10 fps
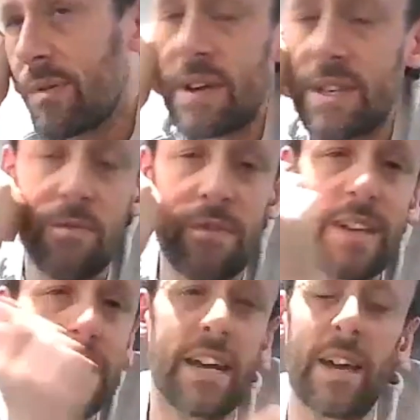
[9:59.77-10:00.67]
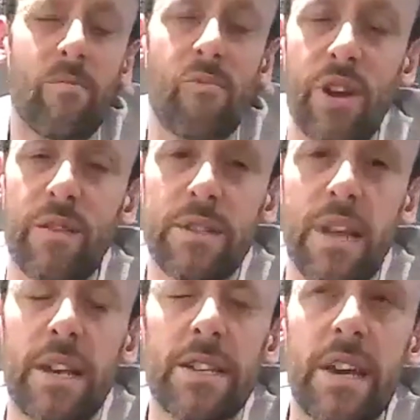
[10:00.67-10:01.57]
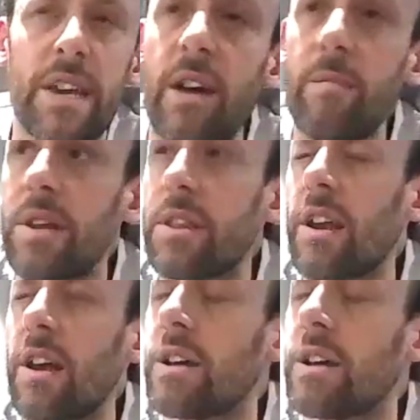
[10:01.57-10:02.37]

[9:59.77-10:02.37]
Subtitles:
we've had some fascinating briefs, let's say, coming in the